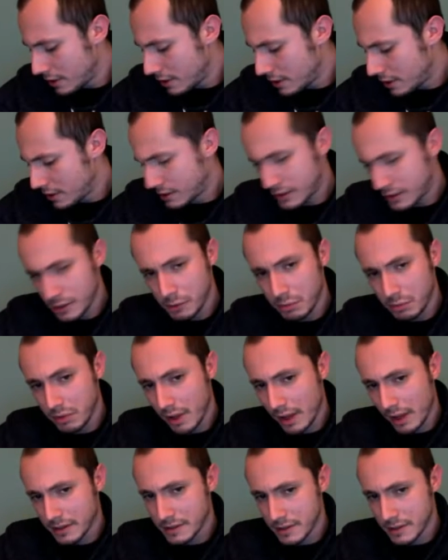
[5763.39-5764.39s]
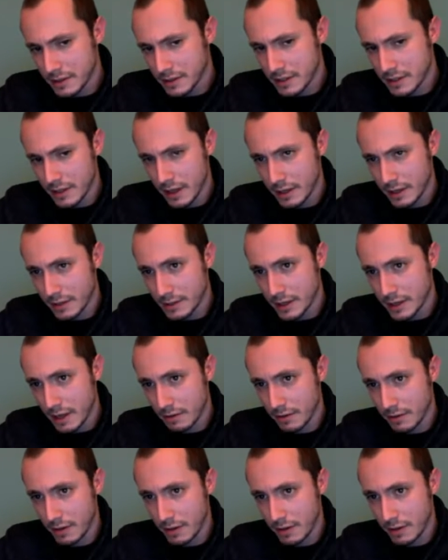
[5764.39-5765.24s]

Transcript: He still plays this knight d7,